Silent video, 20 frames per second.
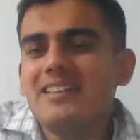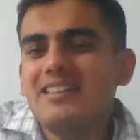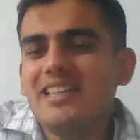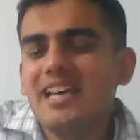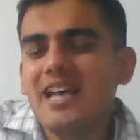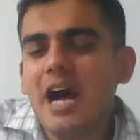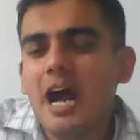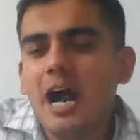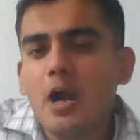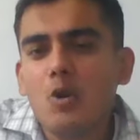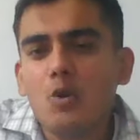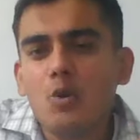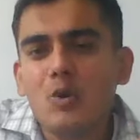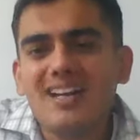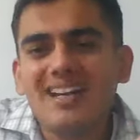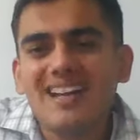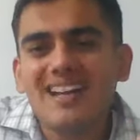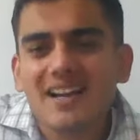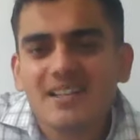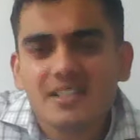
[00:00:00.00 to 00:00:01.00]
they are
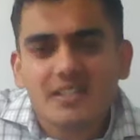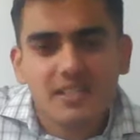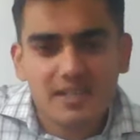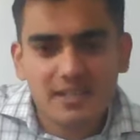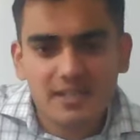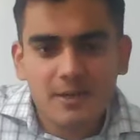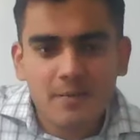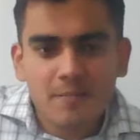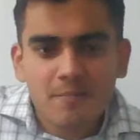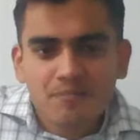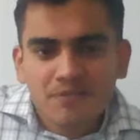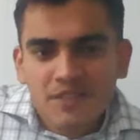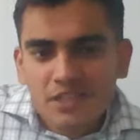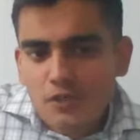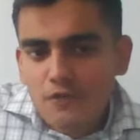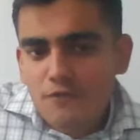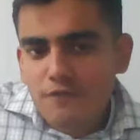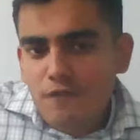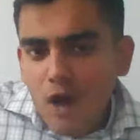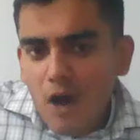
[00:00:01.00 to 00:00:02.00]
reluctant
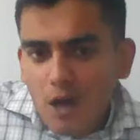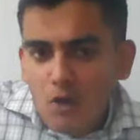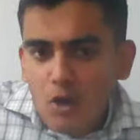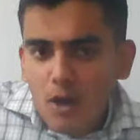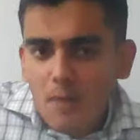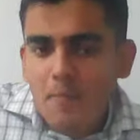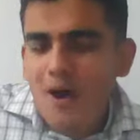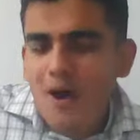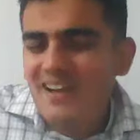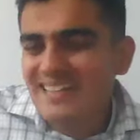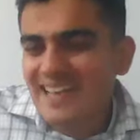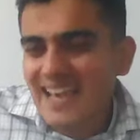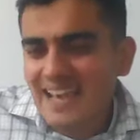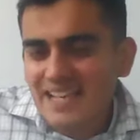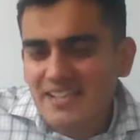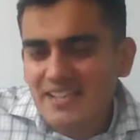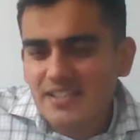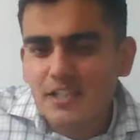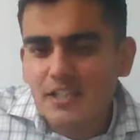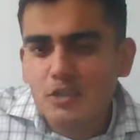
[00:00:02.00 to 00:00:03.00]
to follow up on
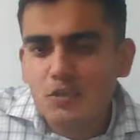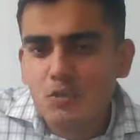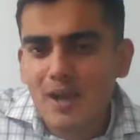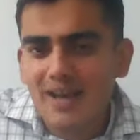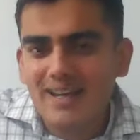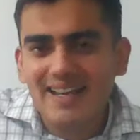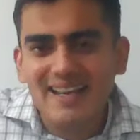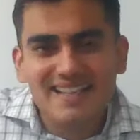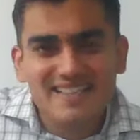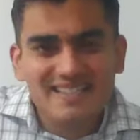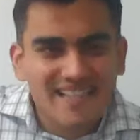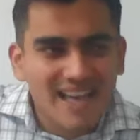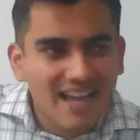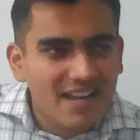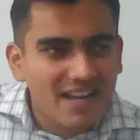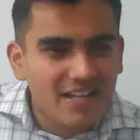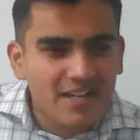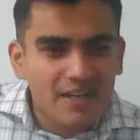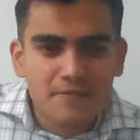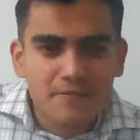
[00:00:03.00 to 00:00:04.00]
cases when
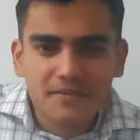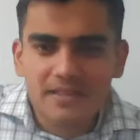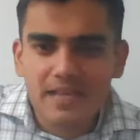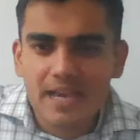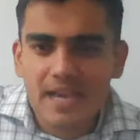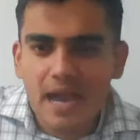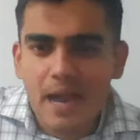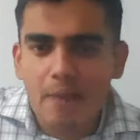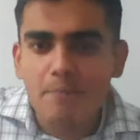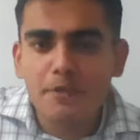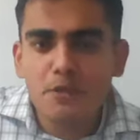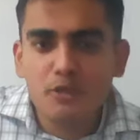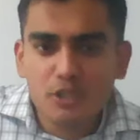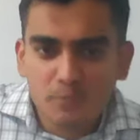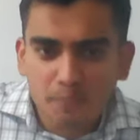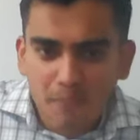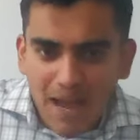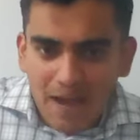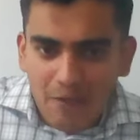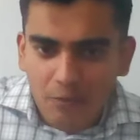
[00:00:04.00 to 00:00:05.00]
executives they
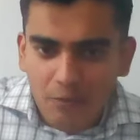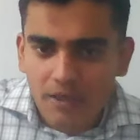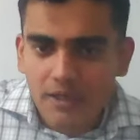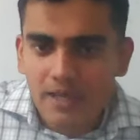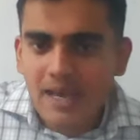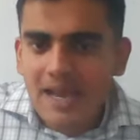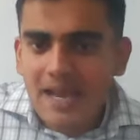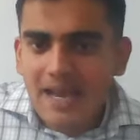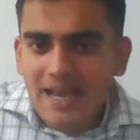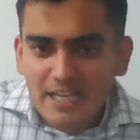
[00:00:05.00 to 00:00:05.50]
abuse power,